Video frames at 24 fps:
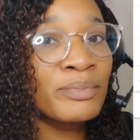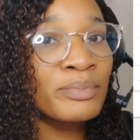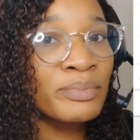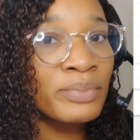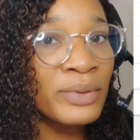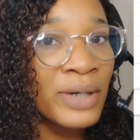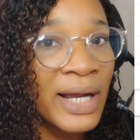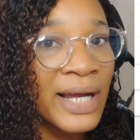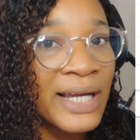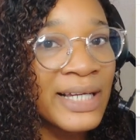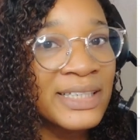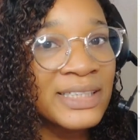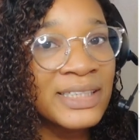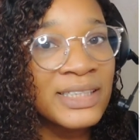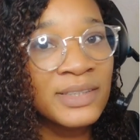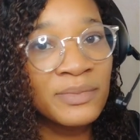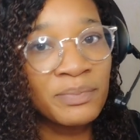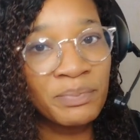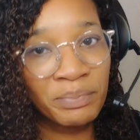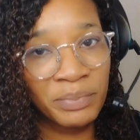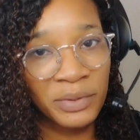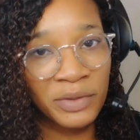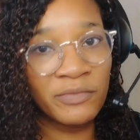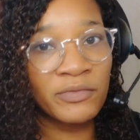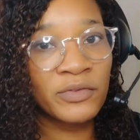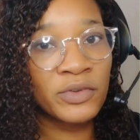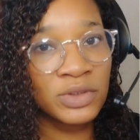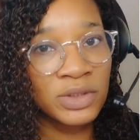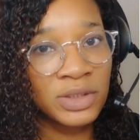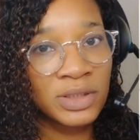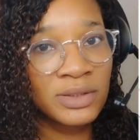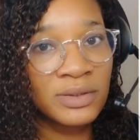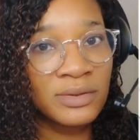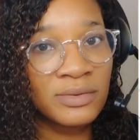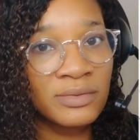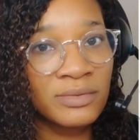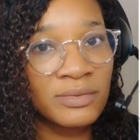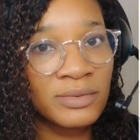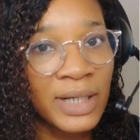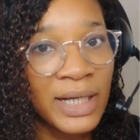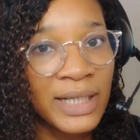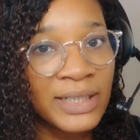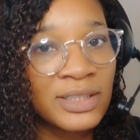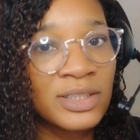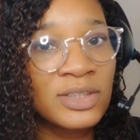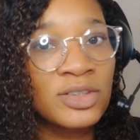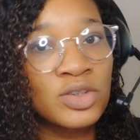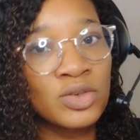price pivots,
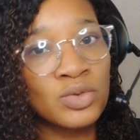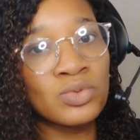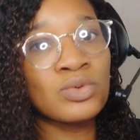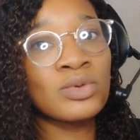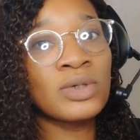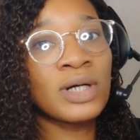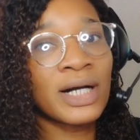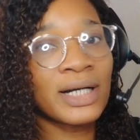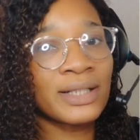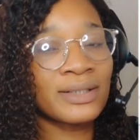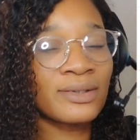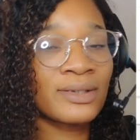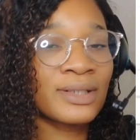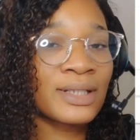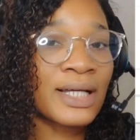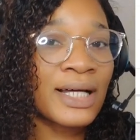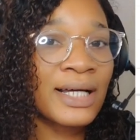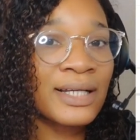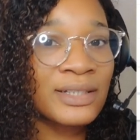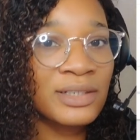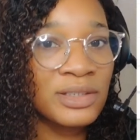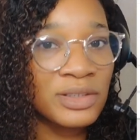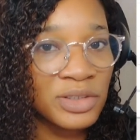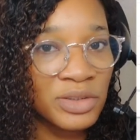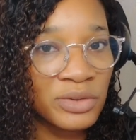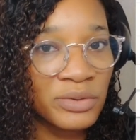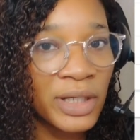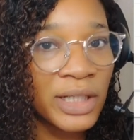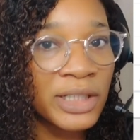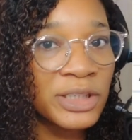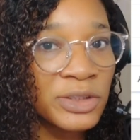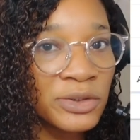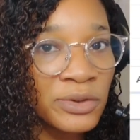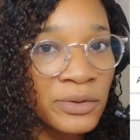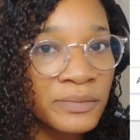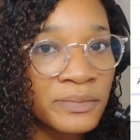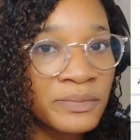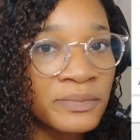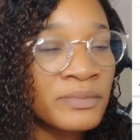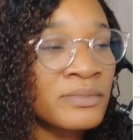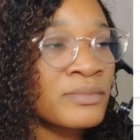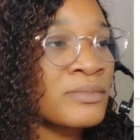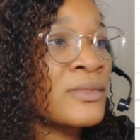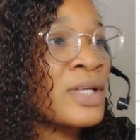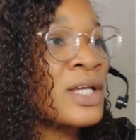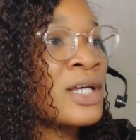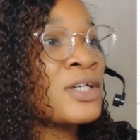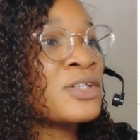right, to another direction.
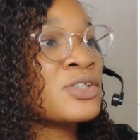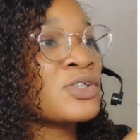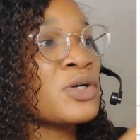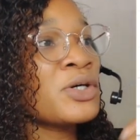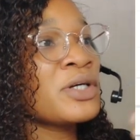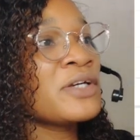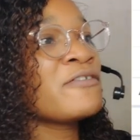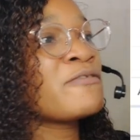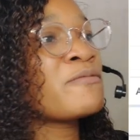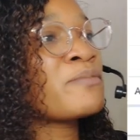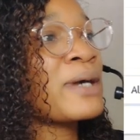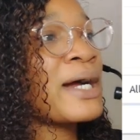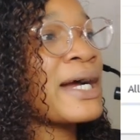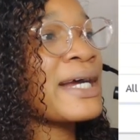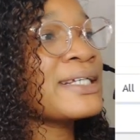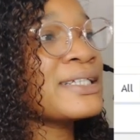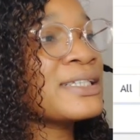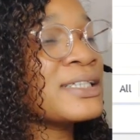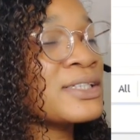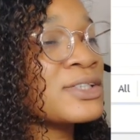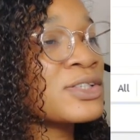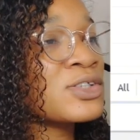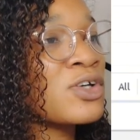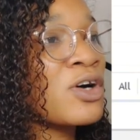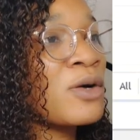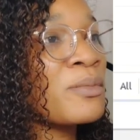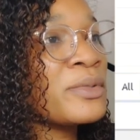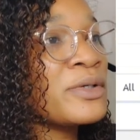So if price is